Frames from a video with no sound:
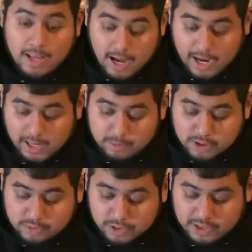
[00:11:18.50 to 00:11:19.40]
I'm
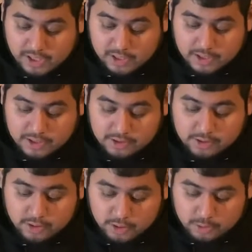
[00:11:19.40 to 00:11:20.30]
just retelling this
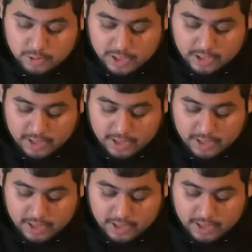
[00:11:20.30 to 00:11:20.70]
to you like